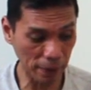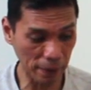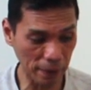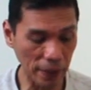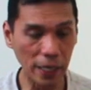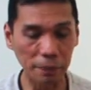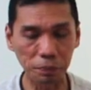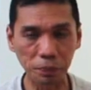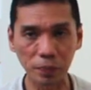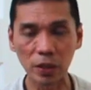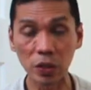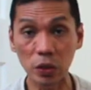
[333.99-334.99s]
All right.
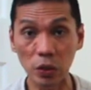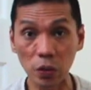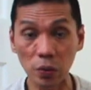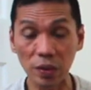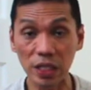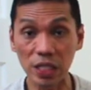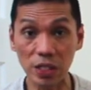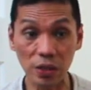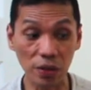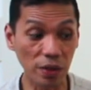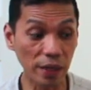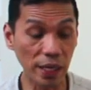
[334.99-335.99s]
Towards
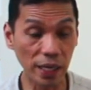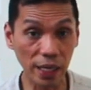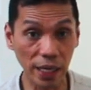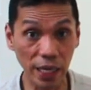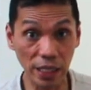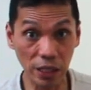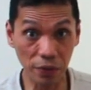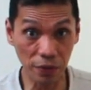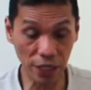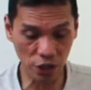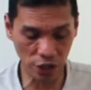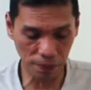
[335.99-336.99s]
your anal
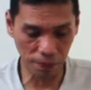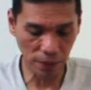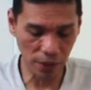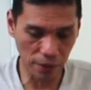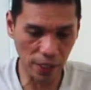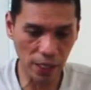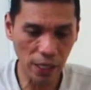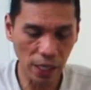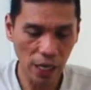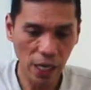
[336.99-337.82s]
region. All right.